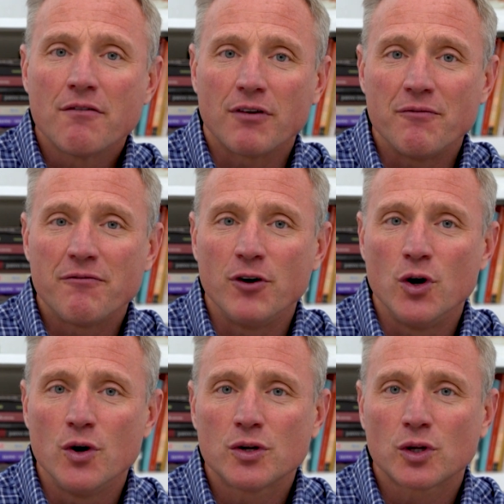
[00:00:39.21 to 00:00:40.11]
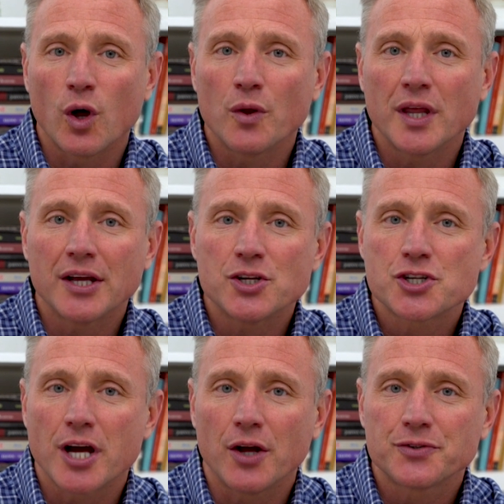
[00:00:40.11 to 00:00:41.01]
from food, clothing, and
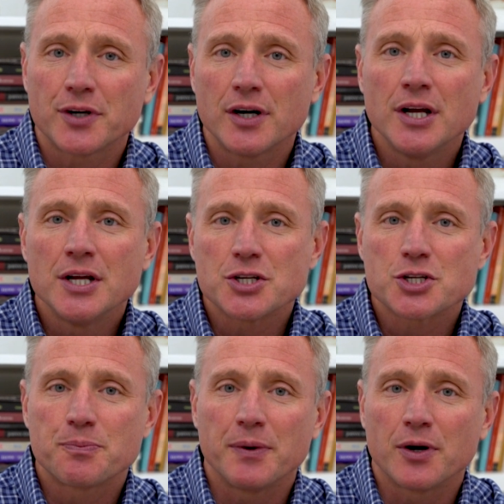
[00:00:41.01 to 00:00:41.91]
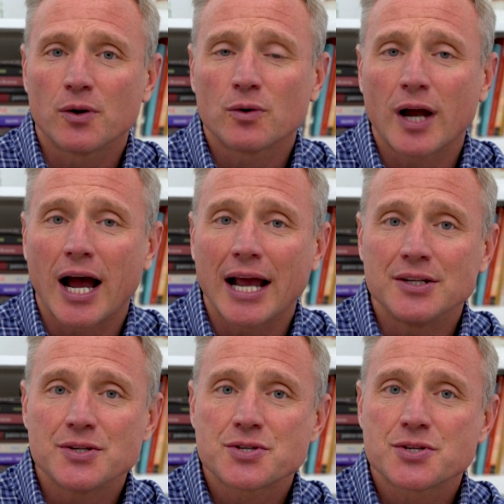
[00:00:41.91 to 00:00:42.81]
shelter to spiritual
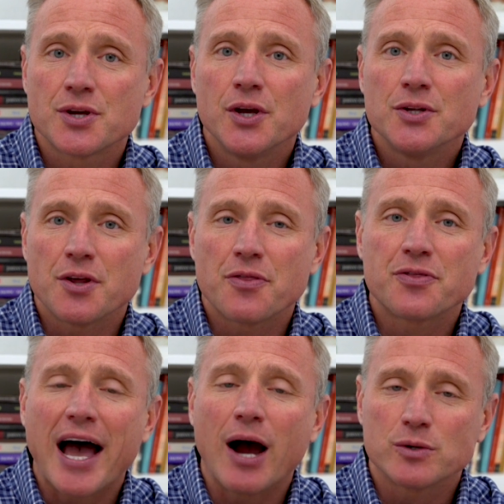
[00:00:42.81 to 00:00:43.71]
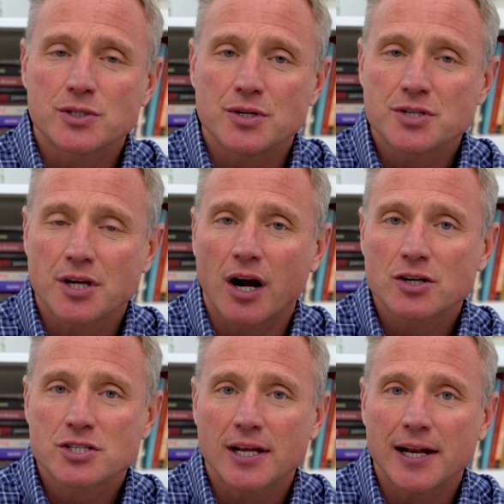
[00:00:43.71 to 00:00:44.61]
guidance to thousands in our
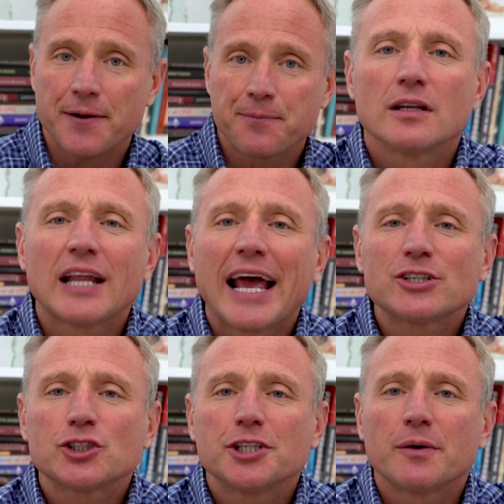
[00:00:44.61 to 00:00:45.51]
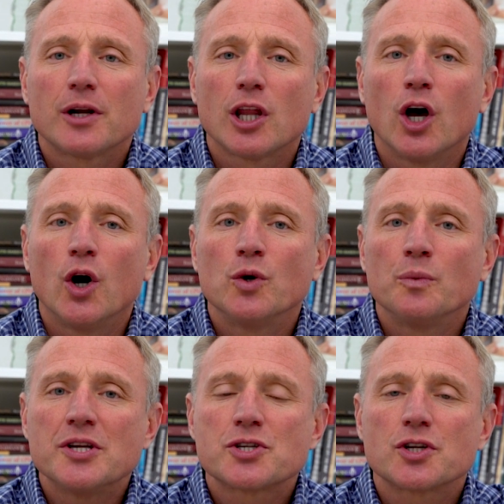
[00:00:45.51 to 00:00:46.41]
city. Last year
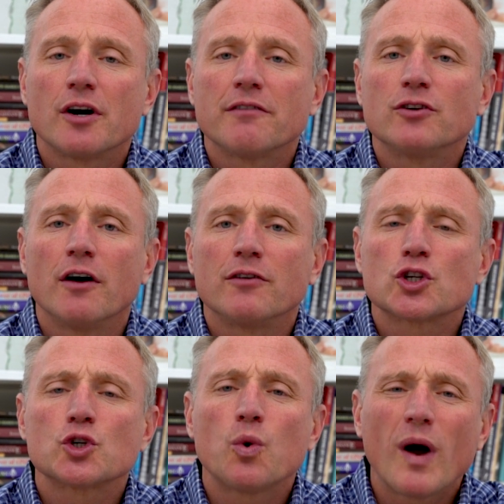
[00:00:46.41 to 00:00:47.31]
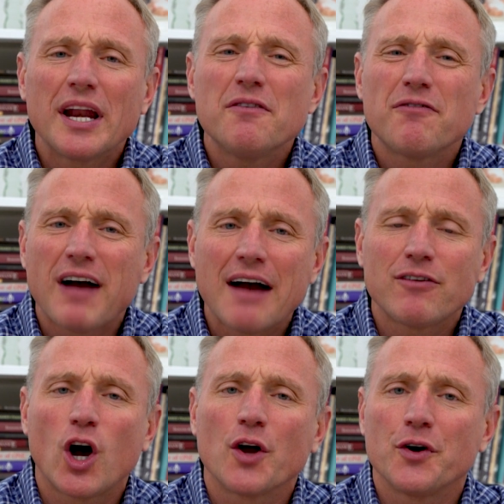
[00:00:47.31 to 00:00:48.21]
alone, we served over
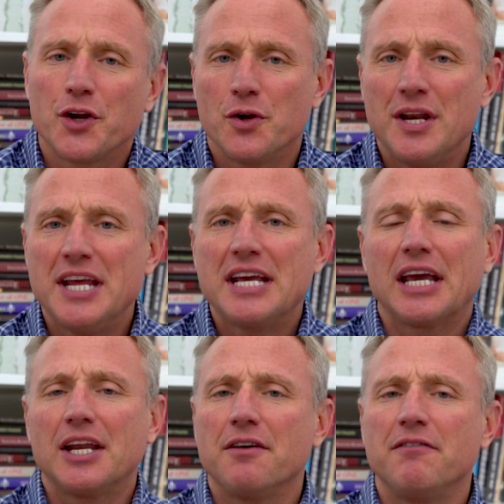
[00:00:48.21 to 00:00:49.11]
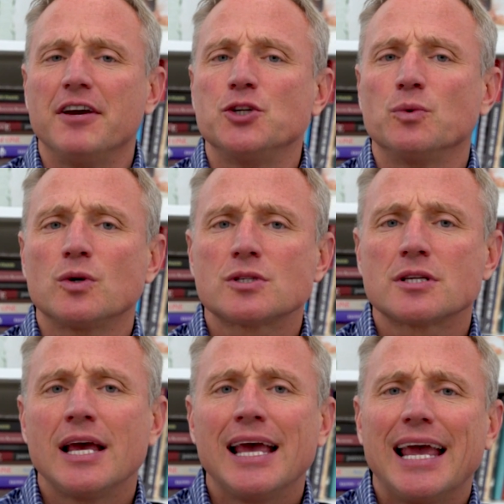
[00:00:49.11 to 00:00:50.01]
2,500 unique
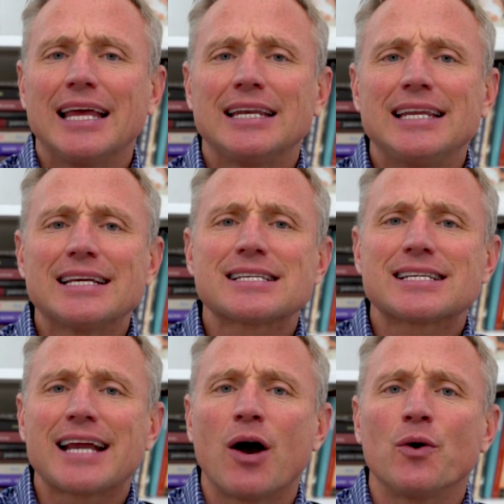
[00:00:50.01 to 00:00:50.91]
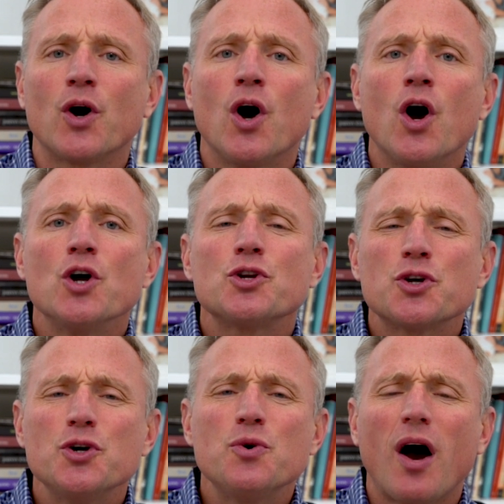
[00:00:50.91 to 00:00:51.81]
individuals and dished out
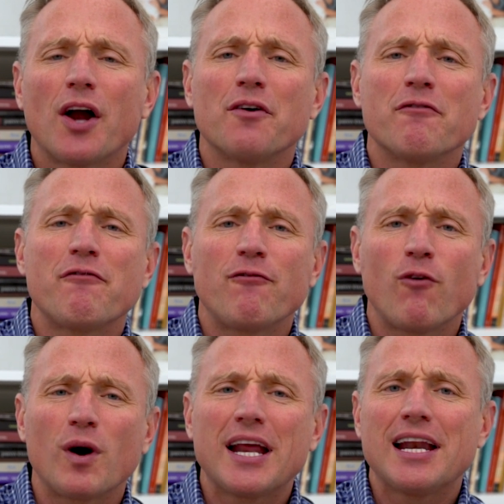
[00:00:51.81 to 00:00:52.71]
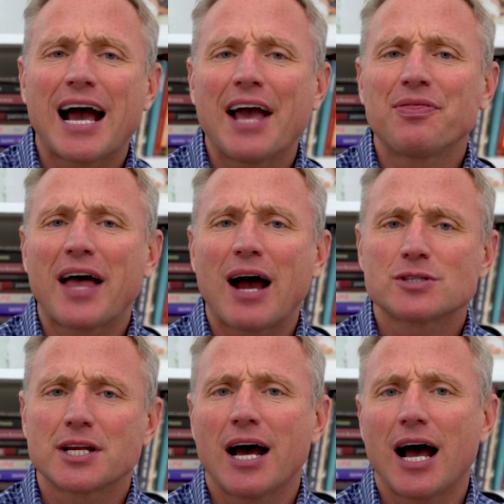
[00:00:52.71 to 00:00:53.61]

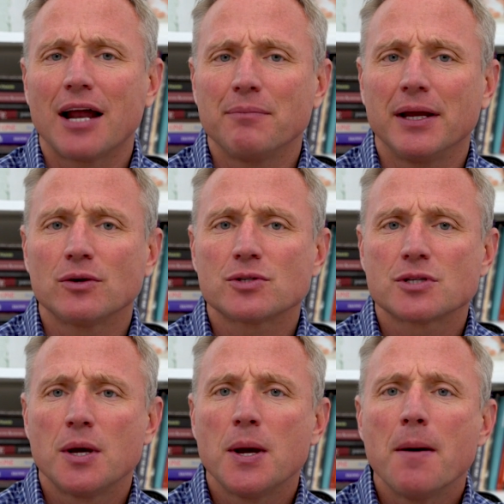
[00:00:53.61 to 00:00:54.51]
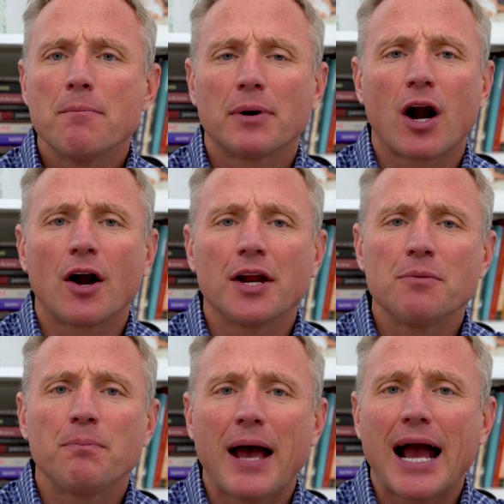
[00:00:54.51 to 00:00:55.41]
249,000 hot meals. But our
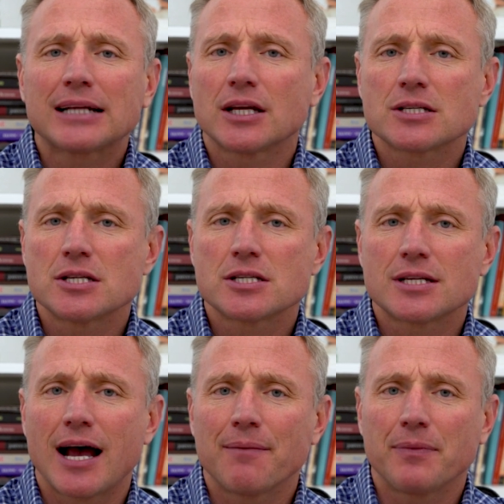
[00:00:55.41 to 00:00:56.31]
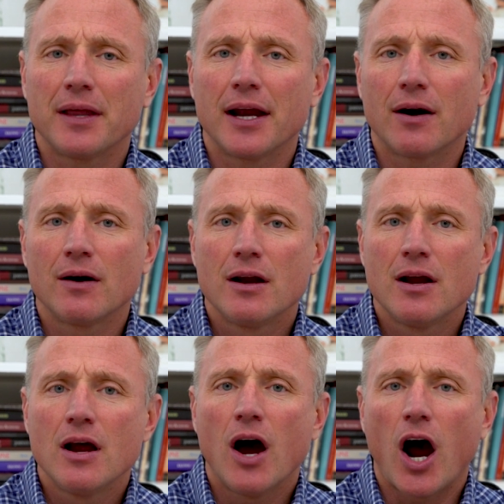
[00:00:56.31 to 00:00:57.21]
impact doesn't stop there.
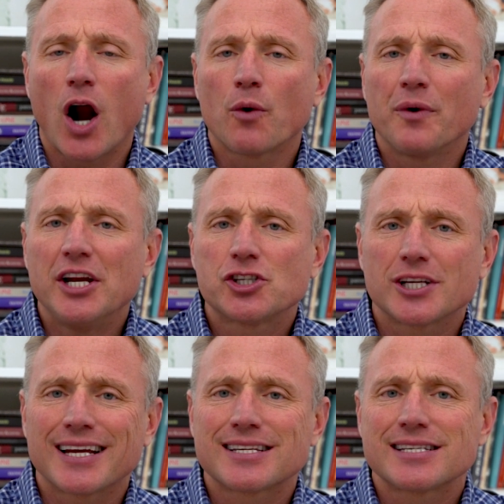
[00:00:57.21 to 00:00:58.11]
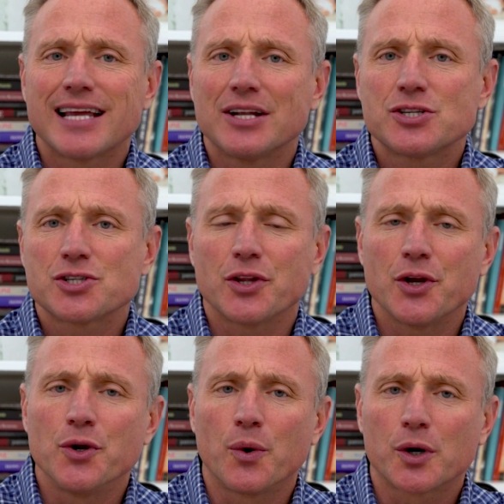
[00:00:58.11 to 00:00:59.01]
Our reach extends to
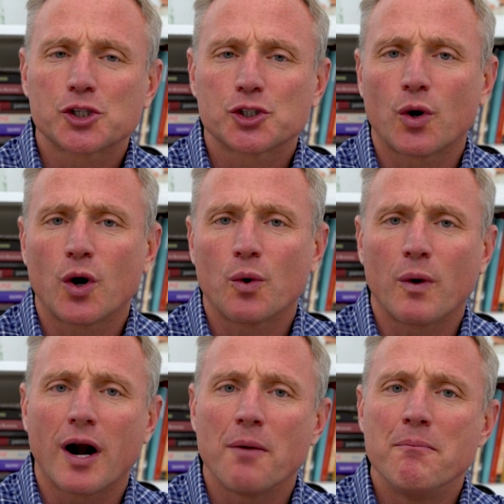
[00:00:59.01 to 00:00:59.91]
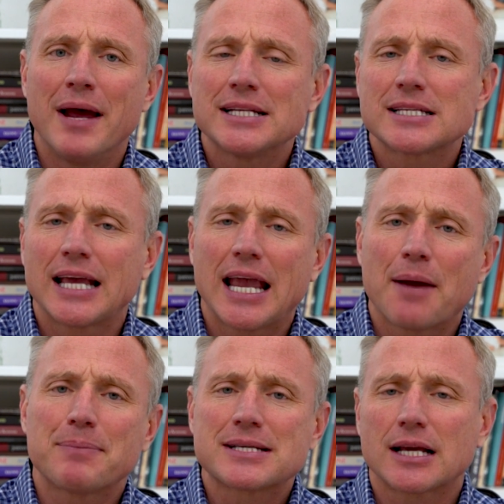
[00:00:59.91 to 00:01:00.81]
the North Shore, where our men's
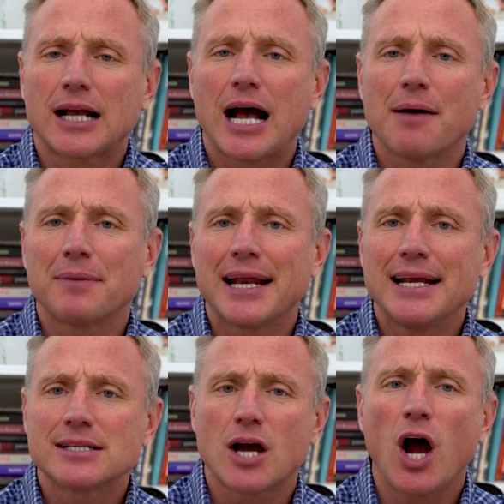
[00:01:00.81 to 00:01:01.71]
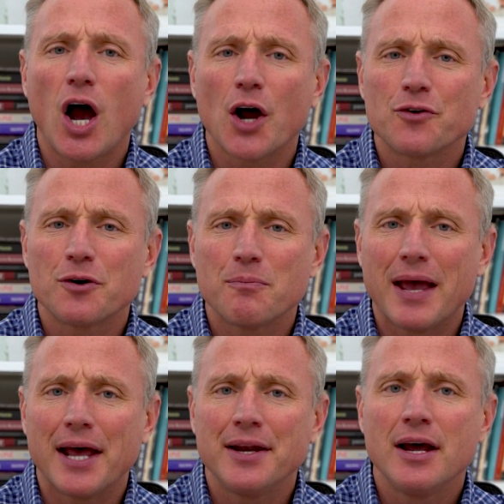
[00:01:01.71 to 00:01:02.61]
campus accommodates 100
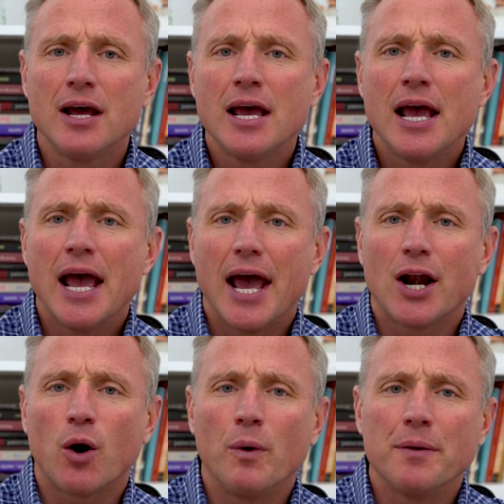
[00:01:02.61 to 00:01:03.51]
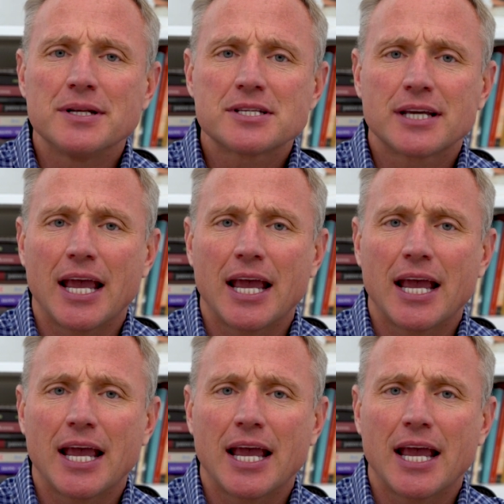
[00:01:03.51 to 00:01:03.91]
men, and our women's